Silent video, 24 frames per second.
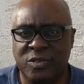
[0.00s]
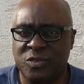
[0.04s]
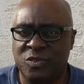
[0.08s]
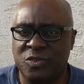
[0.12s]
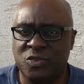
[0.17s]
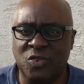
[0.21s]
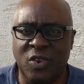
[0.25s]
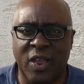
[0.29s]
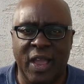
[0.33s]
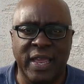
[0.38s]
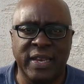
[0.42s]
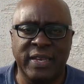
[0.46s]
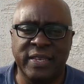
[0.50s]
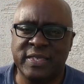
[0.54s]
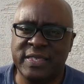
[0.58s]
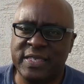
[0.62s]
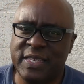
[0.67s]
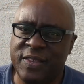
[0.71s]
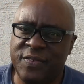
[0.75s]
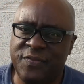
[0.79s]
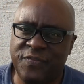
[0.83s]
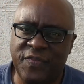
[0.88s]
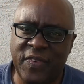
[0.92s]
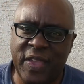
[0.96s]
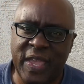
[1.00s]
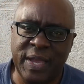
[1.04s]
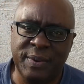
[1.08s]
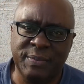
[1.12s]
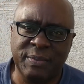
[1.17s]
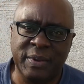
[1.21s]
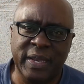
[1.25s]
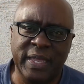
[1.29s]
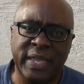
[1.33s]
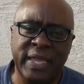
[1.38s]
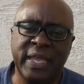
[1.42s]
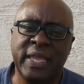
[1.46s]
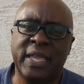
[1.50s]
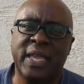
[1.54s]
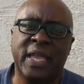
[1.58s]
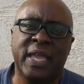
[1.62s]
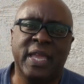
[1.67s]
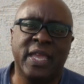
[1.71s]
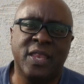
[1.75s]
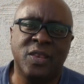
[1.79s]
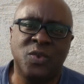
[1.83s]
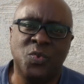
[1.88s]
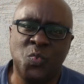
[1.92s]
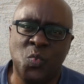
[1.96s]
trying to see family
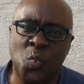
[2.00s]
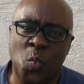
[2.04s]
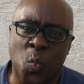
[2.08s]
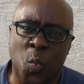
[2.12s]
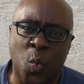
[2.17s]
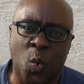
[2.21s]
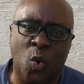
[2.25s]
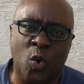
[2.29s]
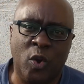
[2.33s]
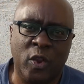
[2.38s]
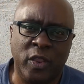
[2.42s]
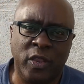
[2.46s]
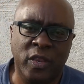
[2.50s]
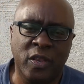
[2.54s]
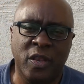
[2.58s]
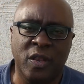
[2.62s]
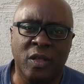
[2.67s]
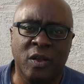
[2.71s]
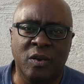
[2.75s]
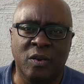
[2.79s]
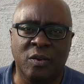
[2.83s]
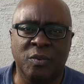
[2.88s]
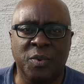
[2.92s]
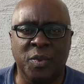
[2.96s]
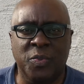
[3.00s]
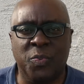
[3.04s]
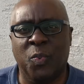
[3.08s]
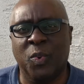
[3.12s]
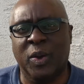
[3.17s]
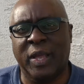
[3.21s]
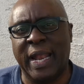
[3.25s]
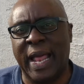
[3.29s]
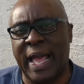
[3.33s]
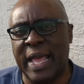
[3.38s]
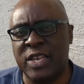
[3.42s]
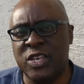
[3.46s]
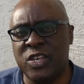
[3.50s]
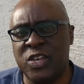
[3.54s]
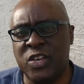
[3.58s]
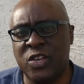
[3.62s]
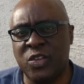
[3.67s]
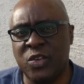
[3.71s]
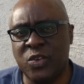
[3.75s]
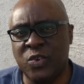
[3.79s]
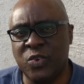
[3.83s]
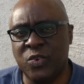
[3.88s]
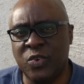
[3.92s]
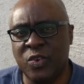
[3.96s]
and work, you know, with what I
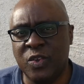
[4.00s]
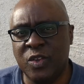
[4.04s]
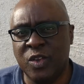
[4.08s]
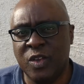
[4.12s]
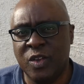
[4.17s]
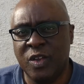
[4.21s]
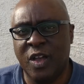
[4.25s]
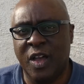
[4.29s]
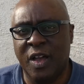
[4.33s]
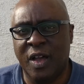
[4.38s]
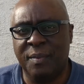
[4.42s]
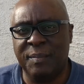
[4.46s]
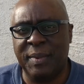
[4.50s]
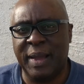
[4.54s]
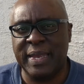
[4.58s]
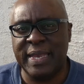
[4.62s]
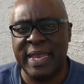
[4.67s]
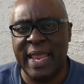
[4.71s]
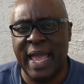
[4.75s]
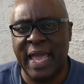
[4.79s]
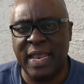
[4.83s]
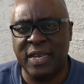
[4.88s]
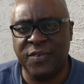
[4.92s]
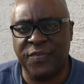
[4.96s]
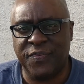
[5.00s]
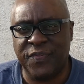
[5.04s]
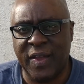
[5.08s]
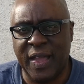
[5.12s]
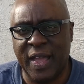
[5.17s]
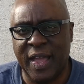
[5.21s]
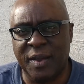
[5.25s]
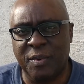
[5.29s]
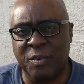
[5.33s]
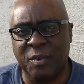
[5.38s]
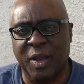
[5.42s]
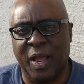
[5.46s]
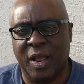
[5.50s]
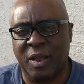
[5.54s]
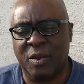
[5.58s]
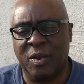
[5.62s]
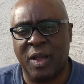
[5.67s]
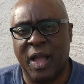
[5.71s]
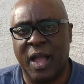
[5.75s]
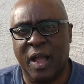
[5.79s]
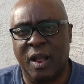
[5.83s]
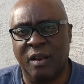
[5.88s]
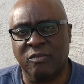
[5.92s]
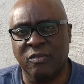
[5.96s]
do, uh, my nine to five, where,
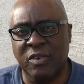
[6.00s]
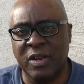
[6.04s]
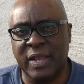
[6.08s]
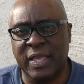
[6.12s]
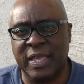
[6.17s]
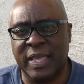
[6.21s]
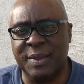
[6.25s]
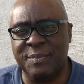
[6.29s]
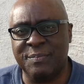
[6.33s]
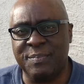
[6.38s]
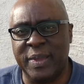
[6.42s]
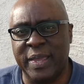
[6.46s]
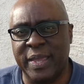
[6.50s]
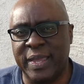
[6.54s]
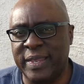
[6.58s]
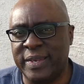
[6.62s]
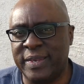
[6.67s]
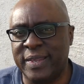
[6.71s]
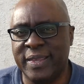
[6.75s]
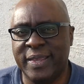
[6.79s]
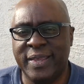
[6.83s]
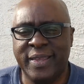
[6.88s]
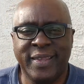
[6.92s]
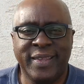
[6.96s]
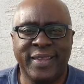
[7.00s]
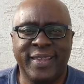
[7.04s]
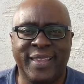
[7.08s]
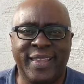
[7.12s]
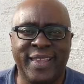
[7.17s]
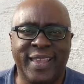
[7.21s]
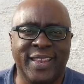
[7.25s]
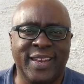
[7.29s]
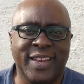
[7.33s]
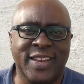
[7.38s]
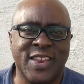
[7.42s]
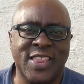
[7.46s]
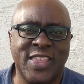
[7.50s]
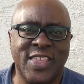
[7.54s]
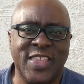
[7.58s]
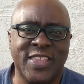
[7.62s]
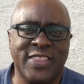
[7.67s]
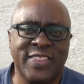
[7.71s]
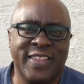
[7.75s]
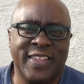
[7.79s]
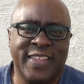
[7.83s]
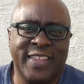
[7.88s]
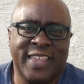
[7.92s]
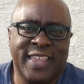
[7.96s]
how I really get paid. In the,
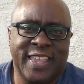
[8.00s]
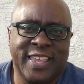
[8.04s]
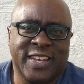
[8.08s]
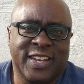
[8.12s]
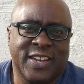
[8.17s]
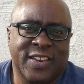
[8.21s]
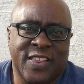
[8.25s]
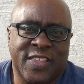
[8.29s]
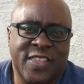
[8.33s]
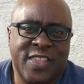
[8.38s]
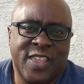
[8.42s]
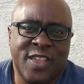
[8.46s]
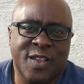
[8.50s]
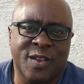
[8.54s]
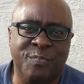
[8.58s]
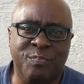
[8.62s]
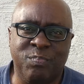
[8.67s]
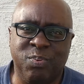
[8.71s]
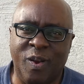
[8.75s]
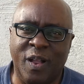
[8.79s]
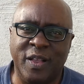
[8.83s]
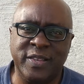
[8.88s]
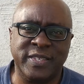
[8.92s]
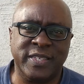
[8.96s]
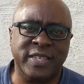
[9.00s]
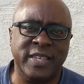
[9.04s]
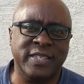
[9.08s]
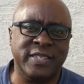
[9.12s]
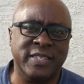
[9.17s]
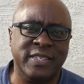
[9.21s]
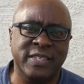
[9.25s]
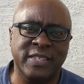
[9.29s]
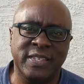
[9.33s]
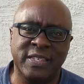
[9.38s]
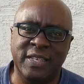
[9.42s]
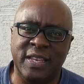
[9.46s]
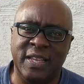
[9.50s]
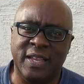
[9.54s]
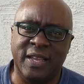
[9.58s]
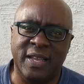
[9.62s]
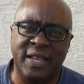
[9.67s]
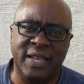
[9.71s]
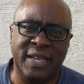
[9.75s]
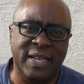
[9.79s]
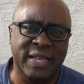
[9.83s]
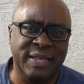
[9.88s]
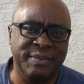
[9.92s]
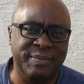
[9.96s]
the end of the year processing,
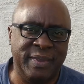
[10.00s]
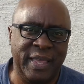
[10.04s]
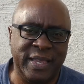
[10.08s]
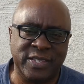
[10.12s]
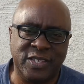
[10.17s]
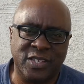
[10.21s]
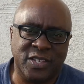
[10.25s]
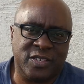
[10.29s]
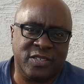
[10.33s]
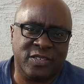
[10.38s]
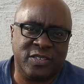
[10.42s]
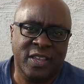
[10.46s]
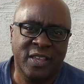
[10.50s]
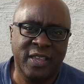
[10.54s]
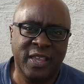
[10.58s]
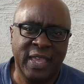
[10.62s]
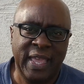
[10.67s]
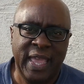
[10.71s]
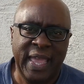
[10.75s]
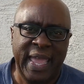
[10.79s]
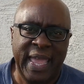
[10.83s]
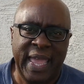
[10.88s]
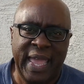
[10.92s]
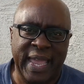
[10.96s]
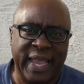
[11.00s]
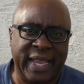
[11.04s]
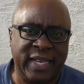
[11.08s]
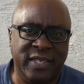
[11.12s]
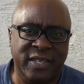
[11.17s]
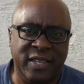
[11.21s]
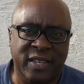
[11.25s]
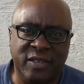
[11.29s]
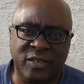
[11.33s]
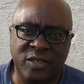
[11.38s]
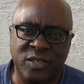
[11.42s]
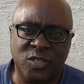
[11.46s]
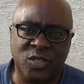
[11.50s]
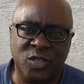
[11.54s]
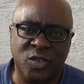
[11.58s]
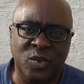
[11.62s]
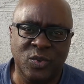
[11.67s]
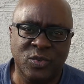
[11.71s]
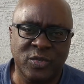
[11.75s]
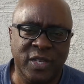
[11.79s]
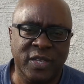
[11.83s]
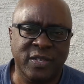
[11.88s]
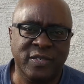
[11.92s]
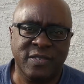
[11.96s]
um, that's just hectic.
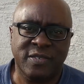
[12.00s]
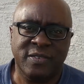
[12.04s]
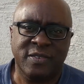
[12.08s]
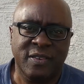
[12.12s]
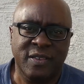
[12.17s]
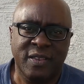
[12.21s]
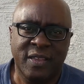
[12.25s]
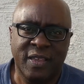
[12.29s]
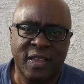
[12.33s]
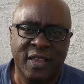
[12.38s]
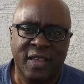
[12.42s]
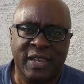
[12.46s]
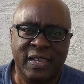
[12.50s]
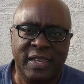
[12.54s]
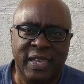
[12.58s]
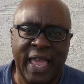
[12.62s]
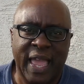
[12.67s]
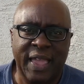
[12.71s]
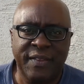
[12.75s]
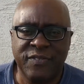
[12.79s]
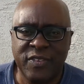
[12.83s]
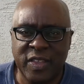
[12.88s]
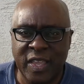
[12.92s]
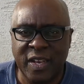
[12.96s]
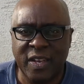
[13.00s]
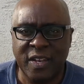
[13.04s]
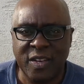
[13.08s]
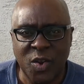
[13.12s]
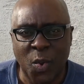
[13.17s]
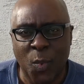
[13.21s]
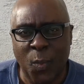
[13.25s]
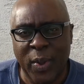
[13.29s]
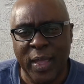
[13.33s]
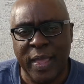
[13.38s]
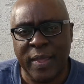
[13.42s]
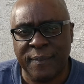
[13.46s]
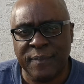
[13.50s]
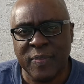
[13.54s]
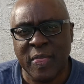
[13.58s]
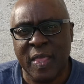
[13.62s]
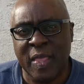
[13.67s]
So just life getting in the way.